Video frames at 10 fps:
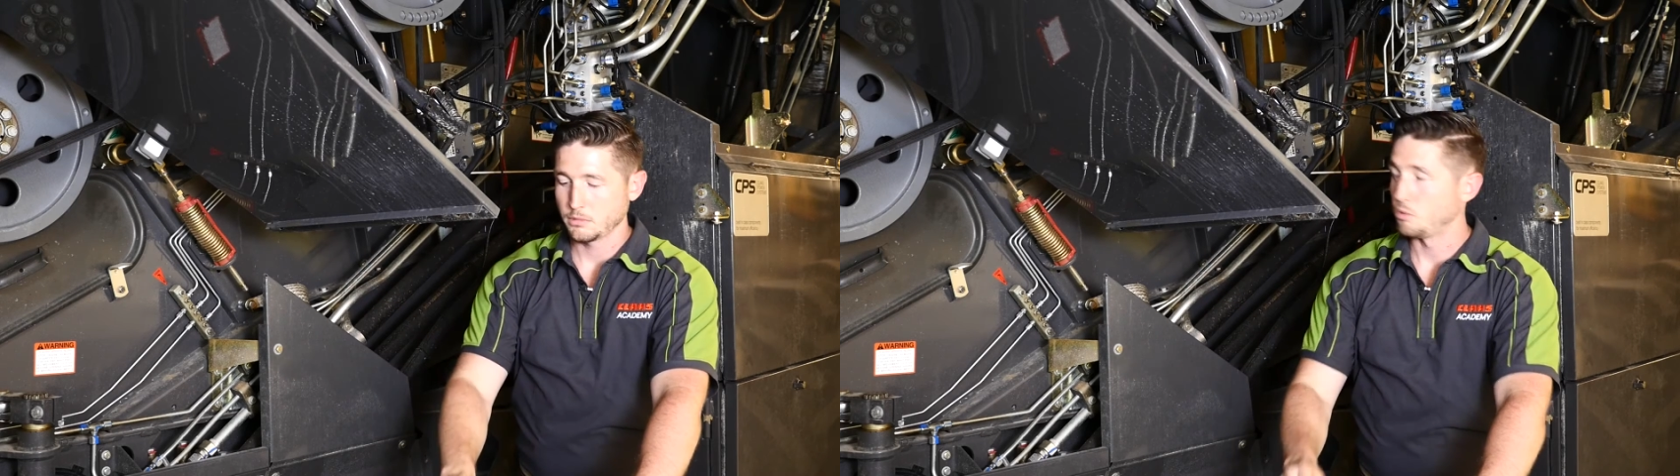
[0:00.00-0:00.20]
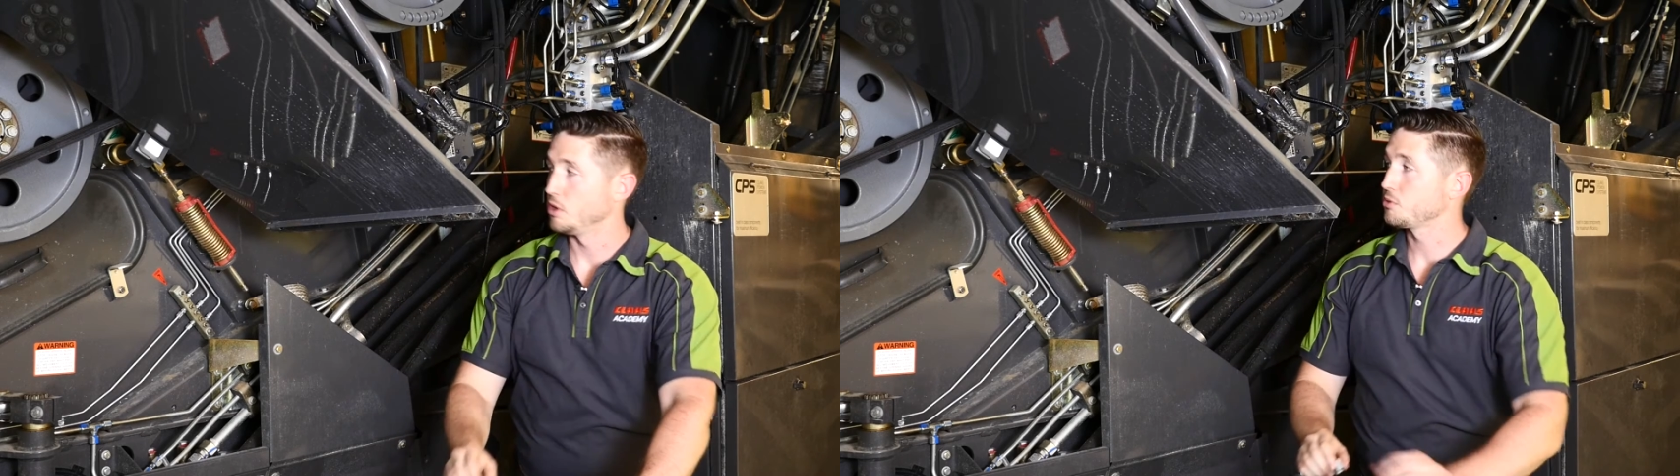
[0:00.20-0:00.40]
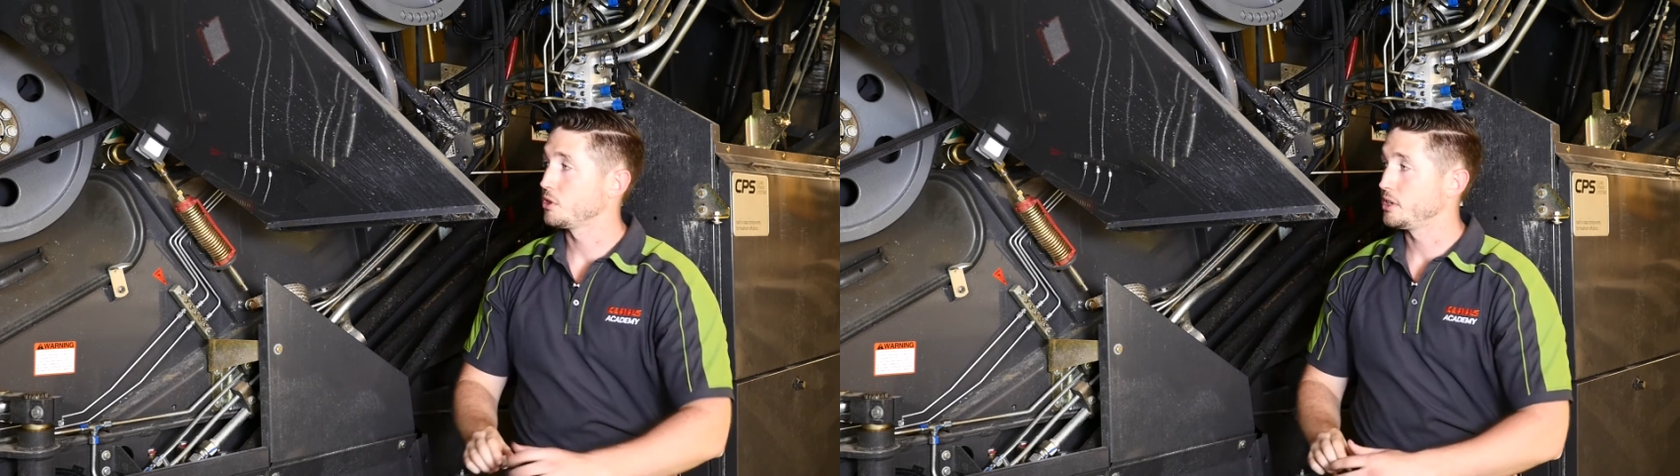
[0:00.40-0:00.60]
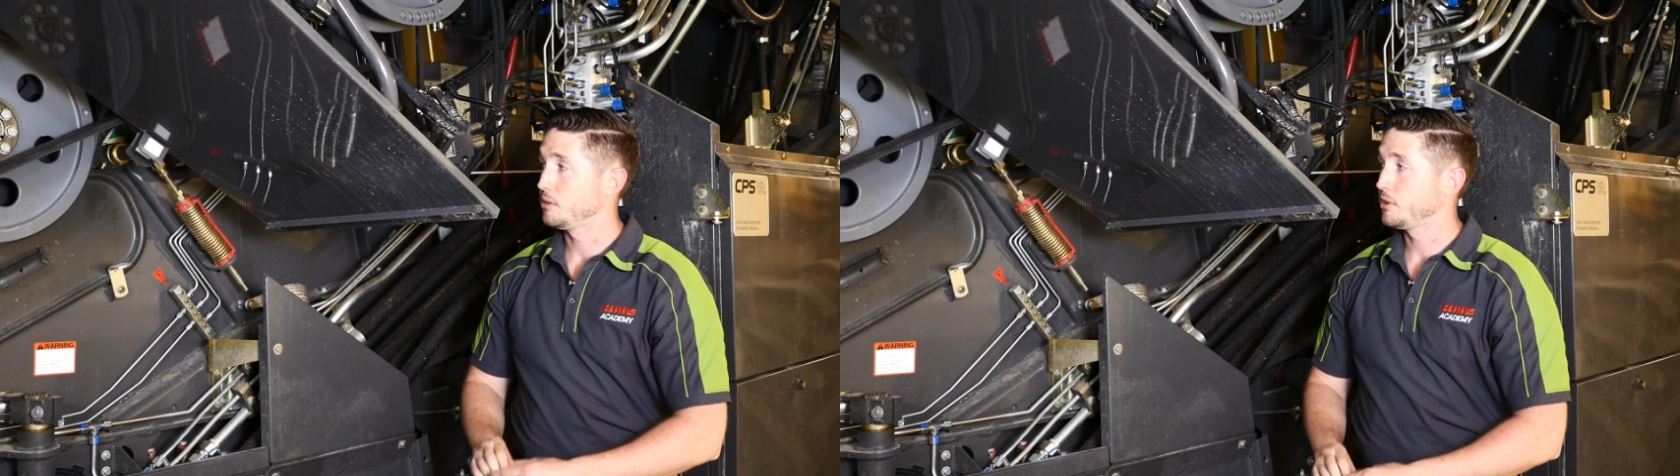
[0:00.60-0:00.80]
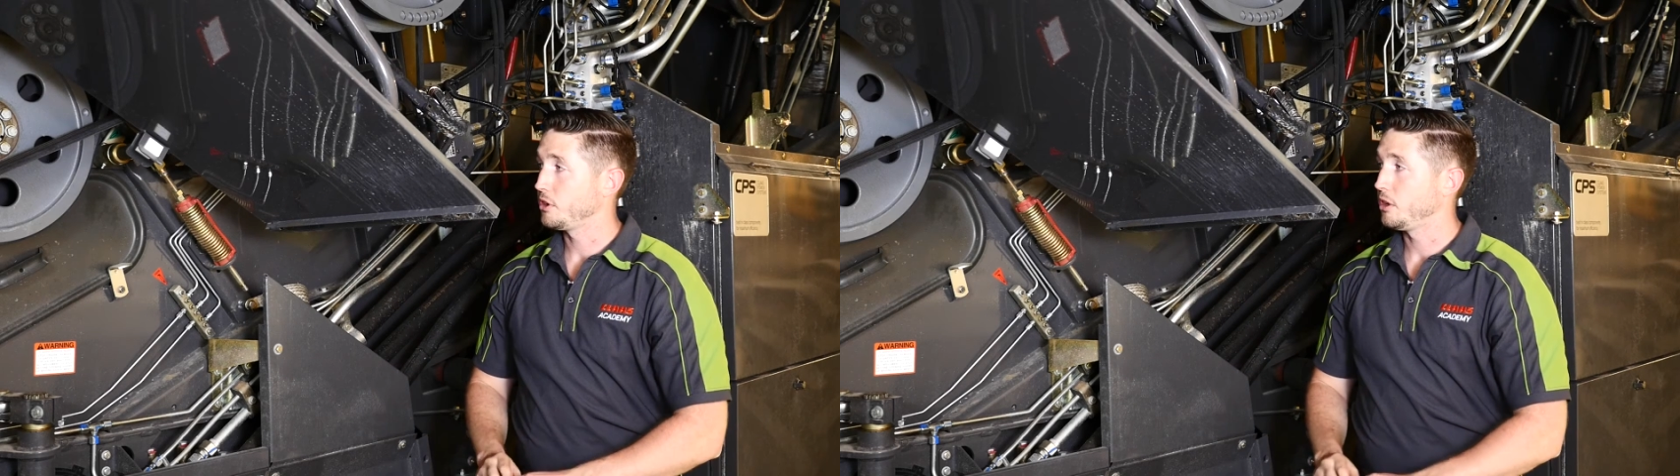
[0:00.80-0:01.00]
Once we're
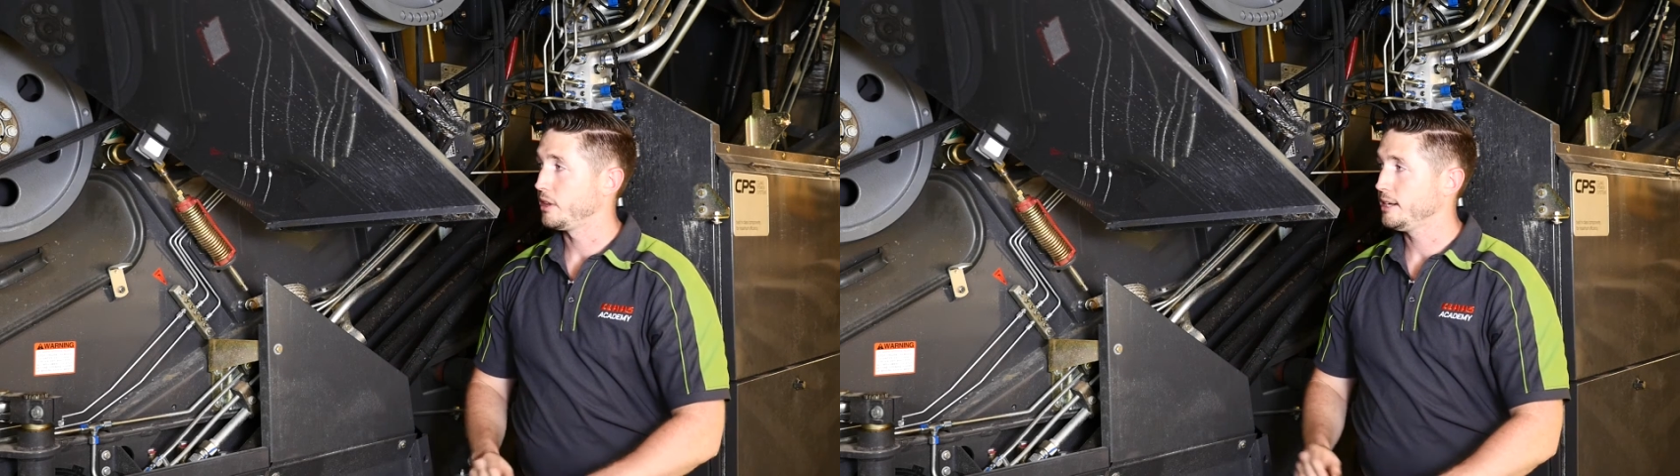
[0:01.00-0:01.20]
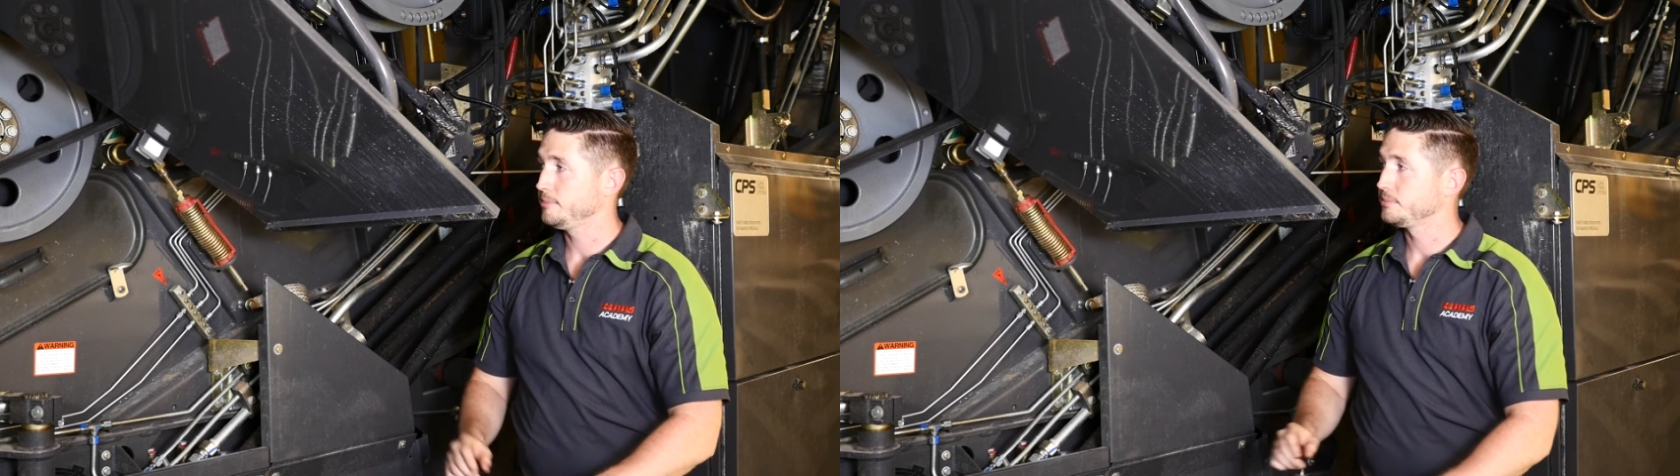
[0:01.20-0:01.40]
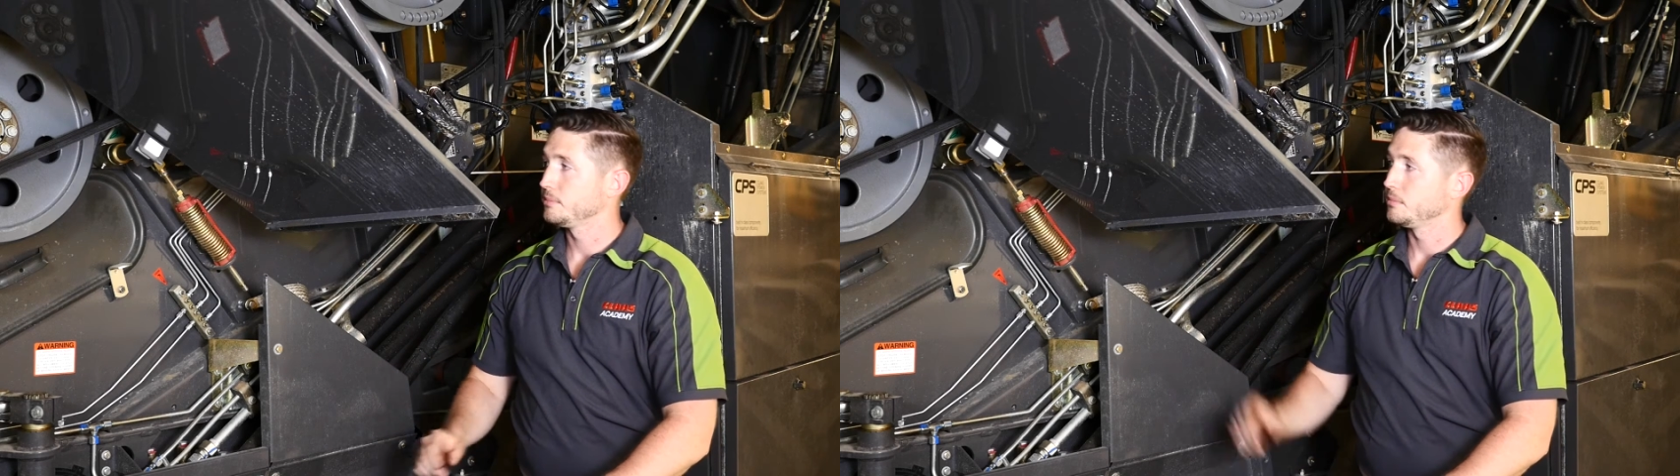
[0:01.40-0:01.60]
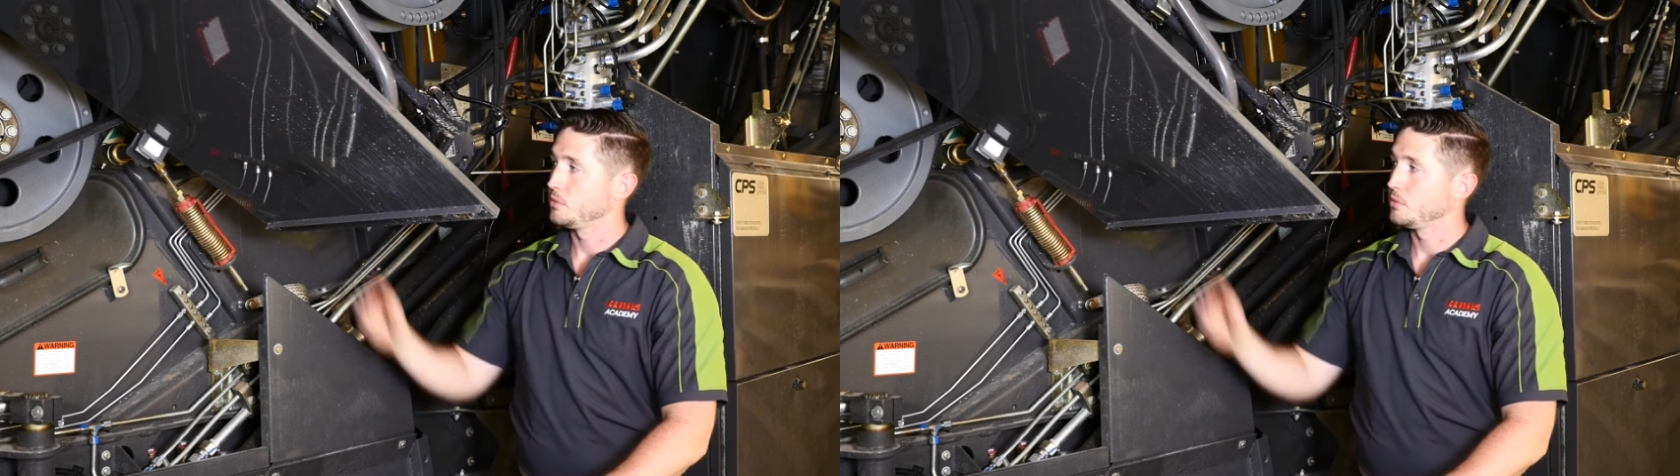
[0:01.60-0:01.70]
done with all that,